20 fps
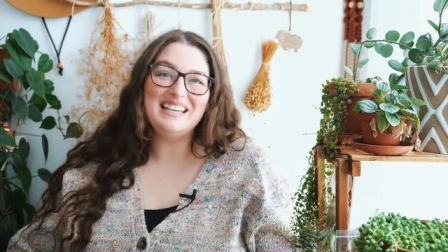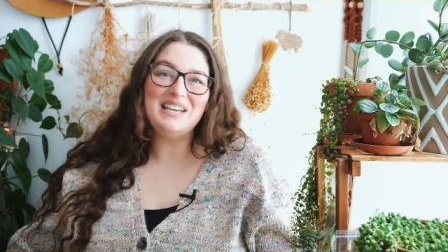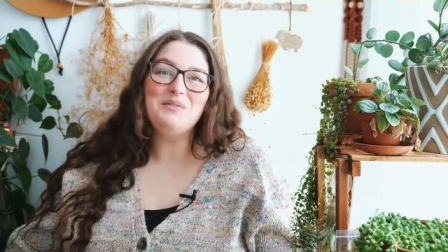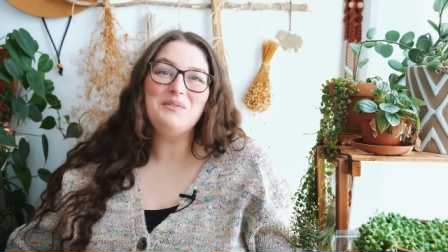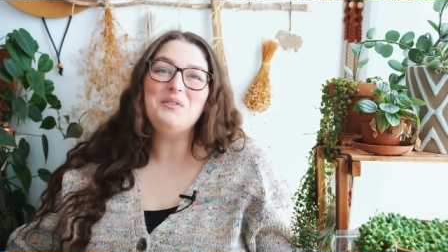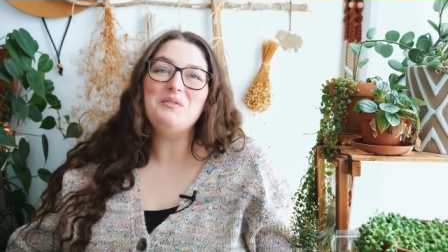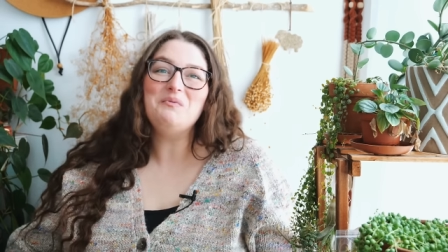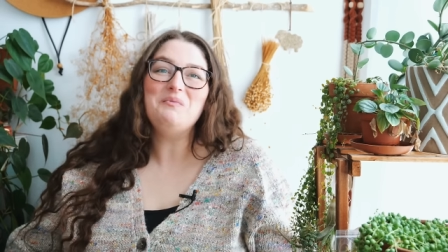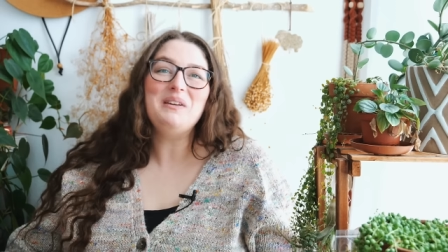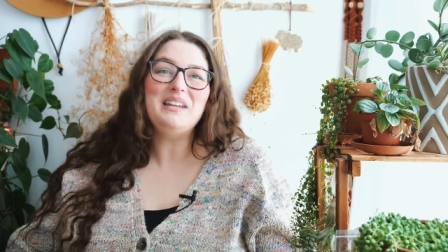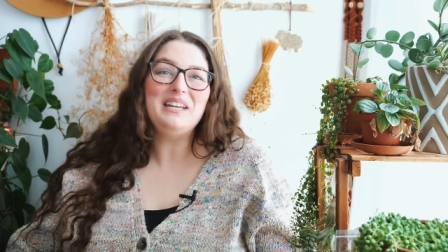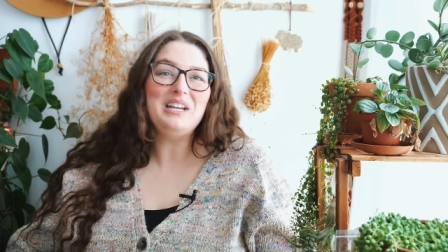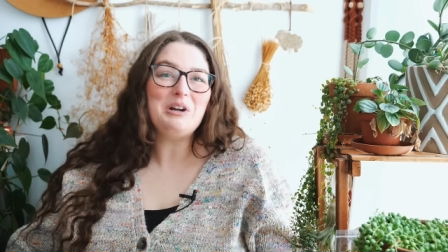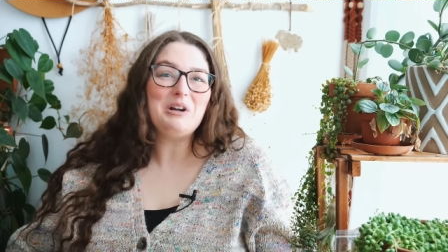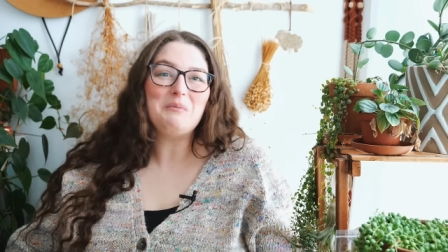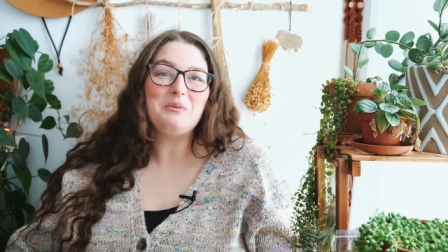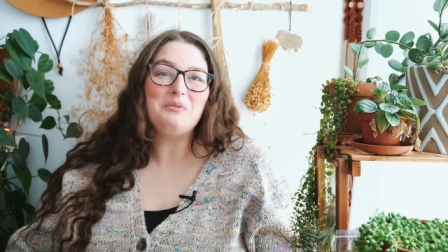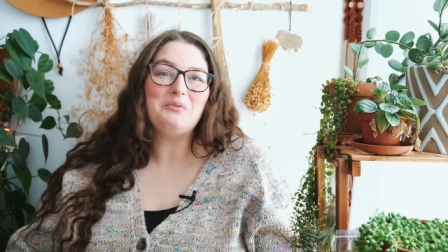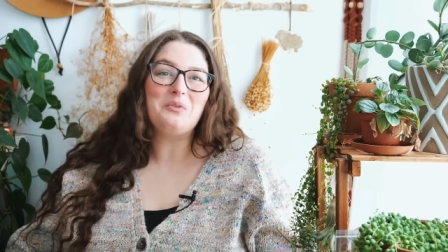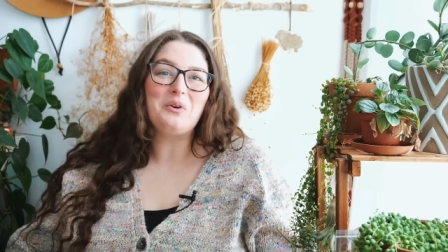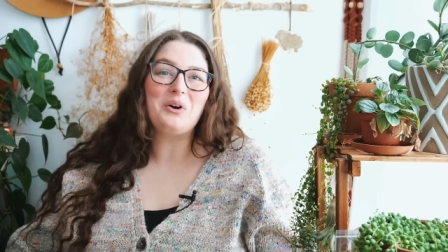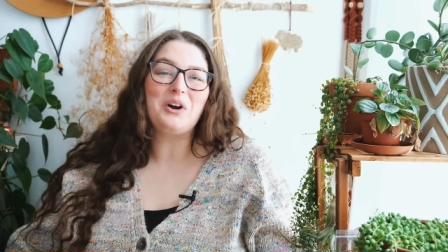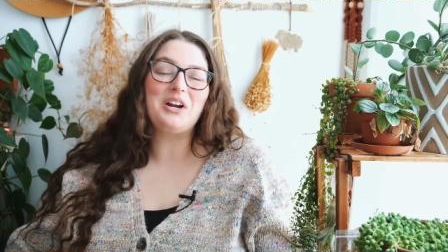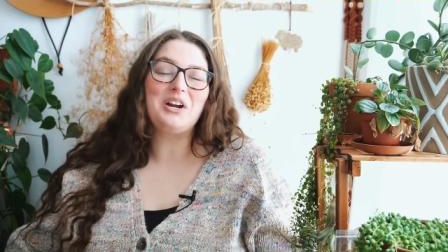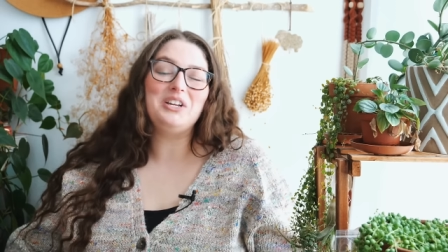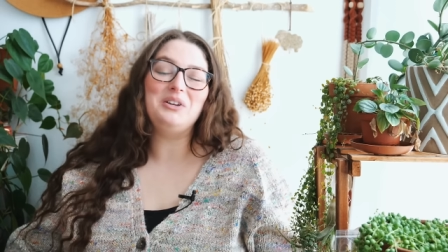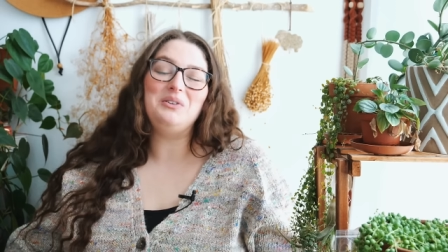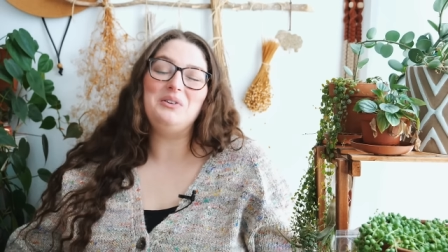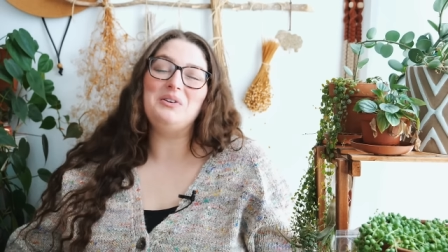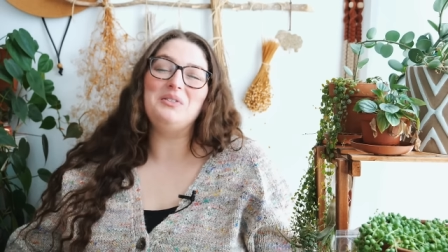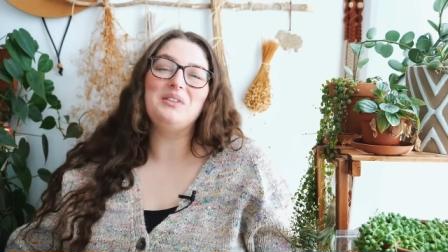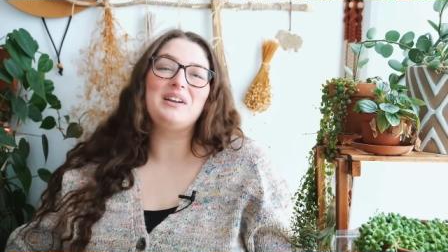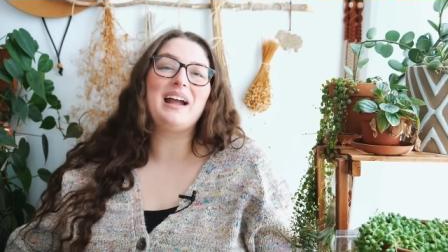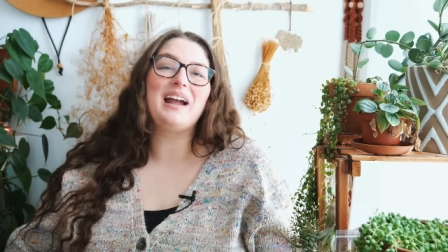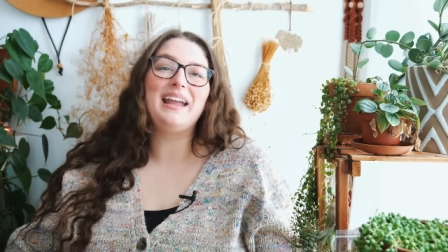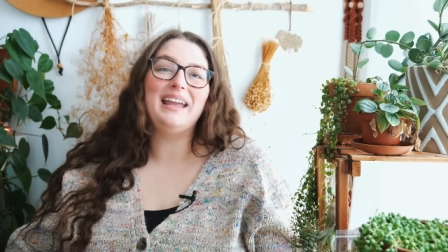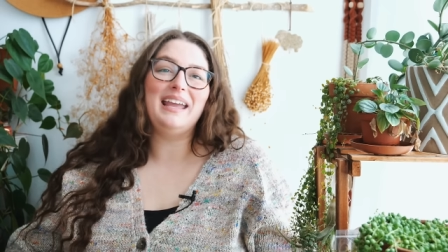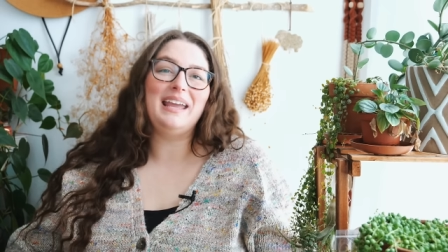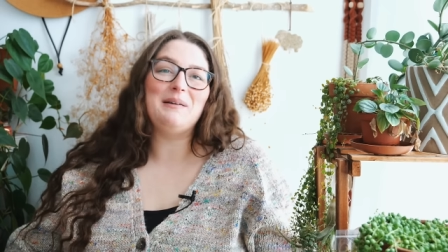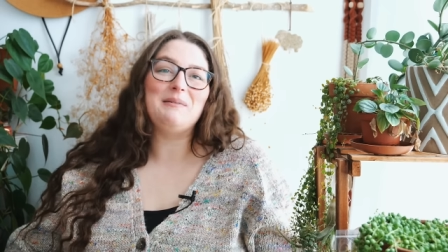If you've been here before, you know that
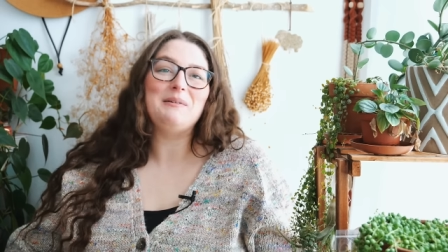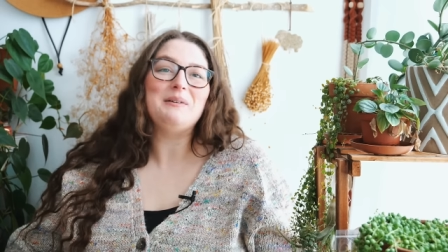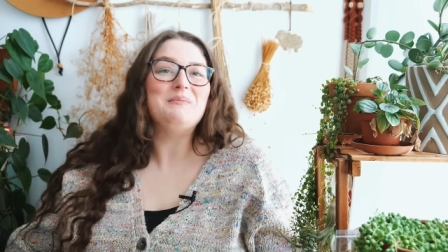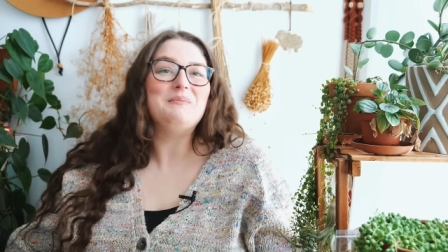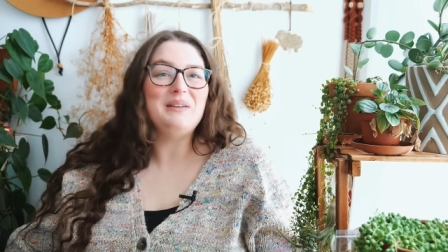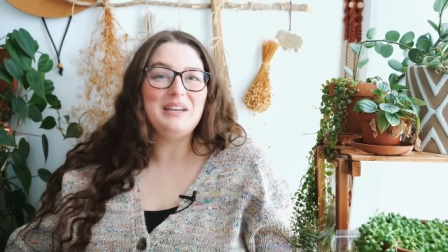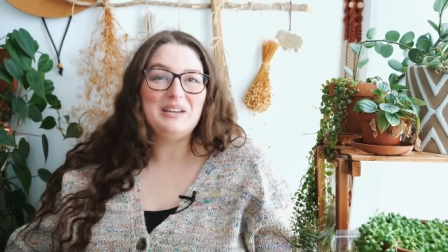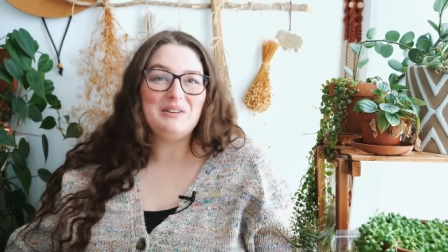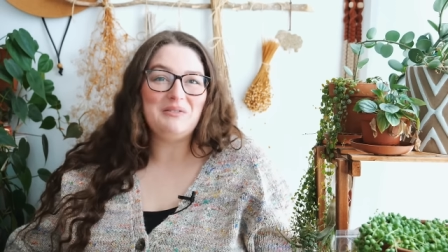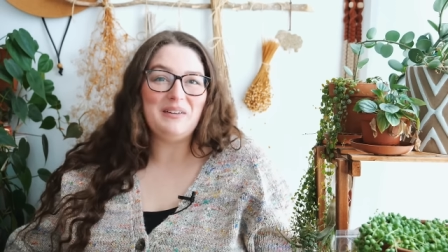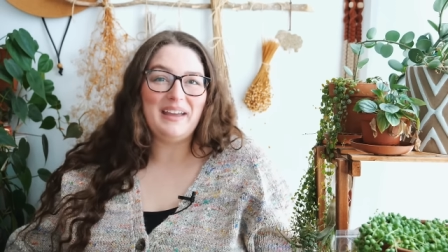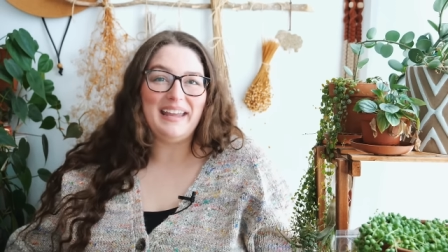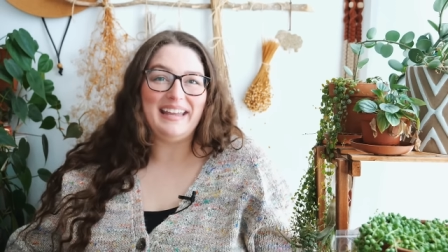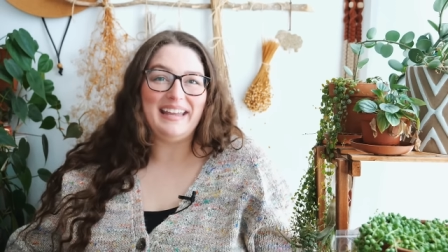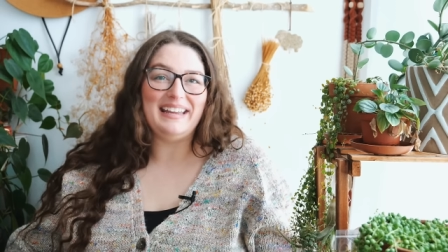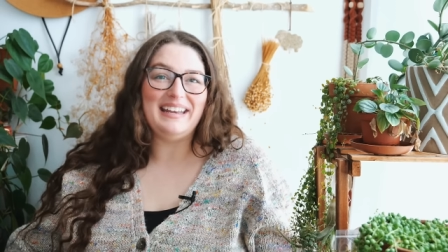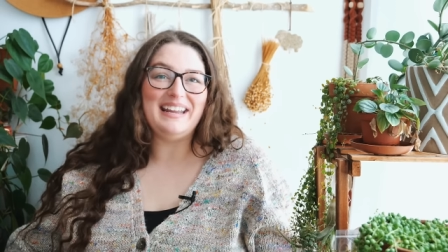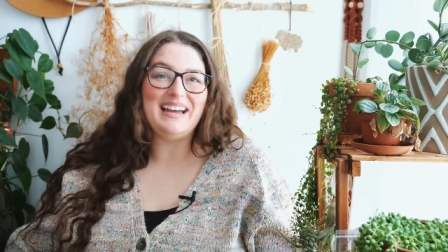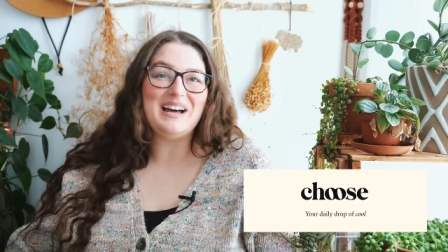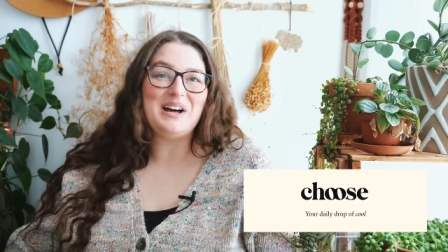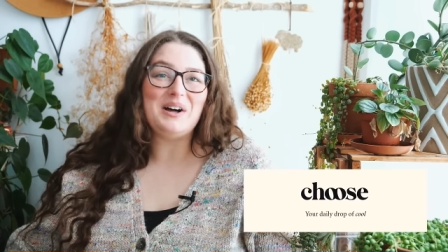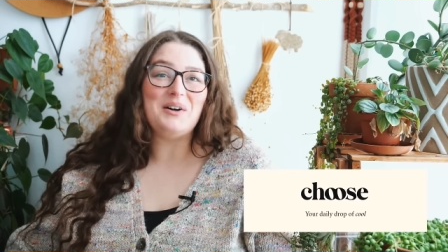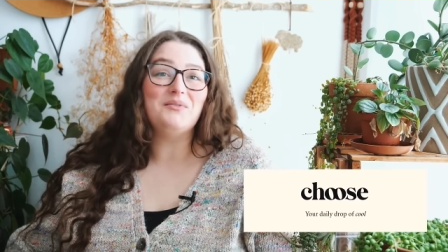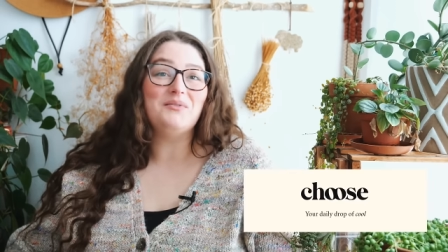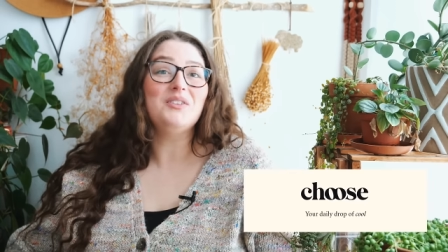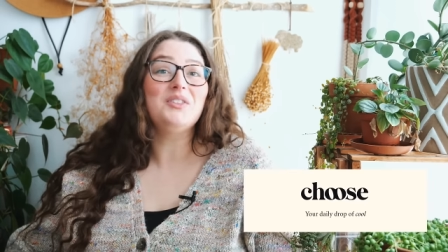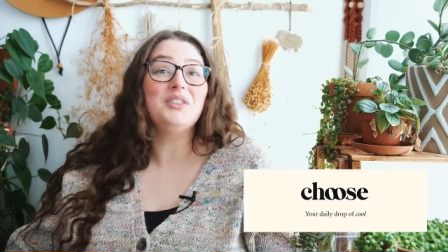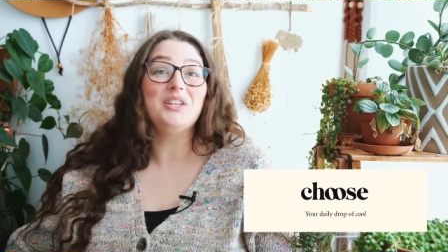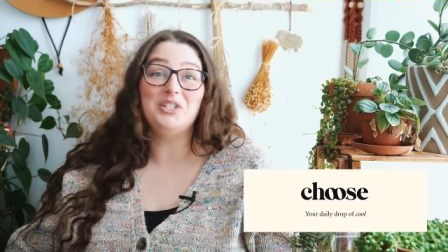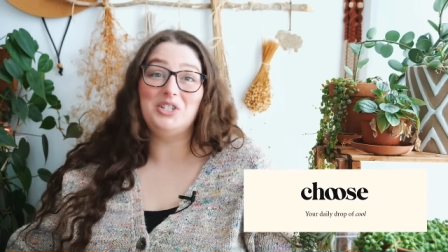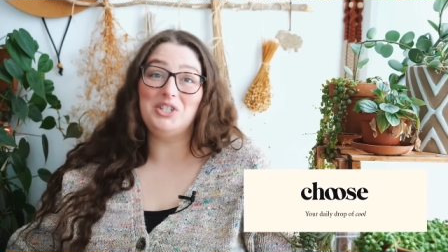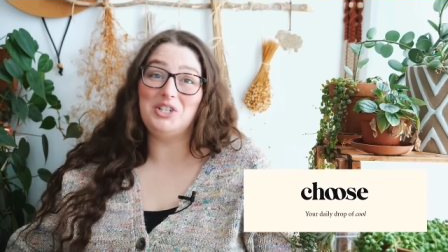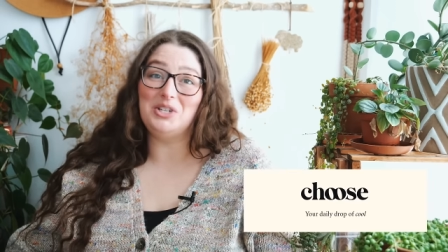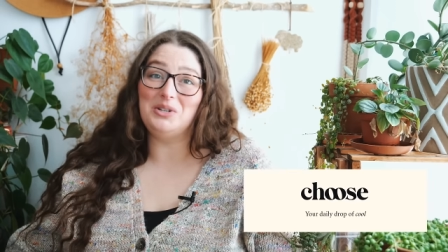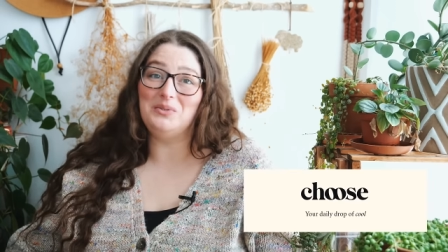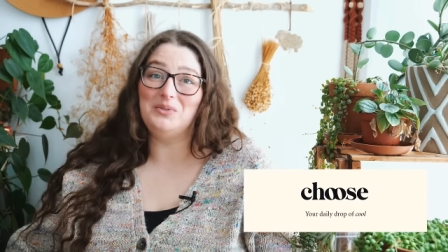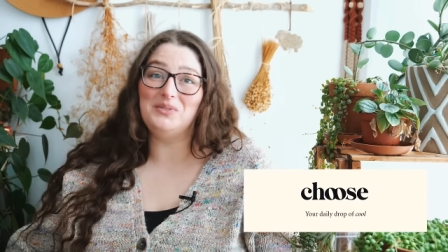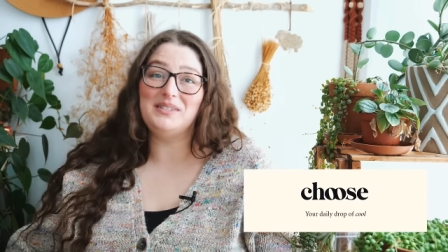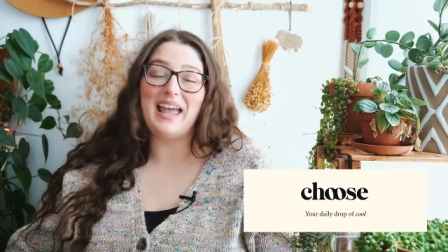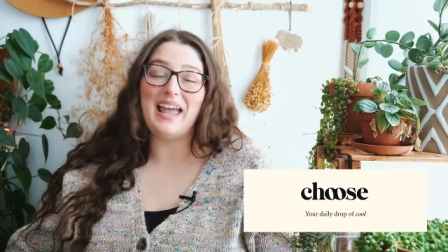I am a big fan of the
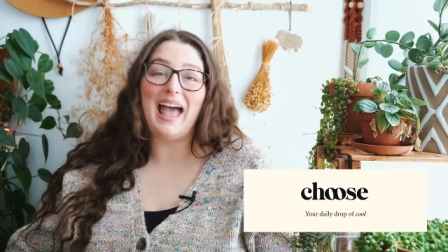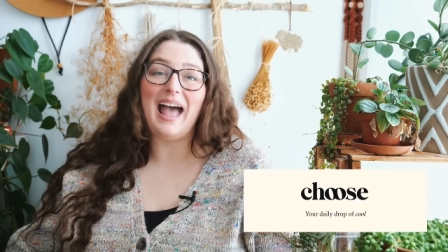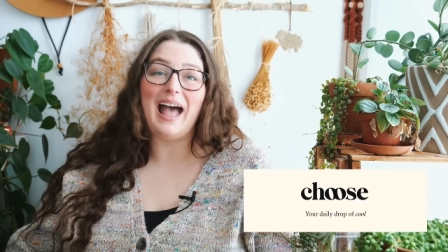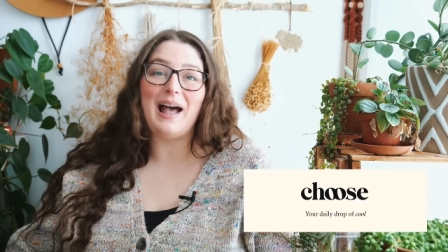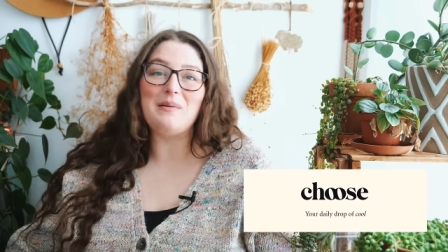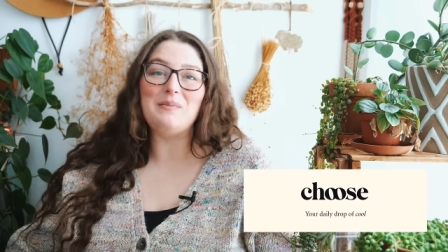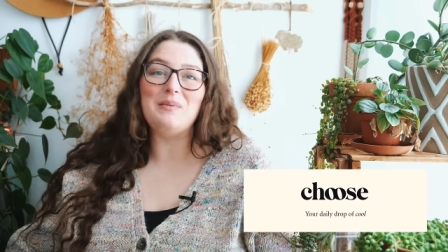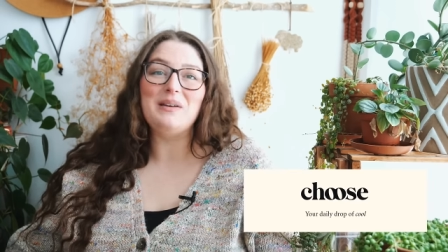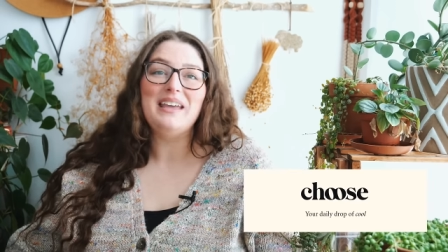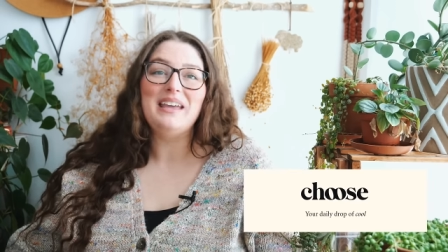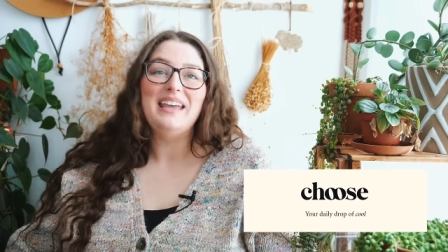Choose app.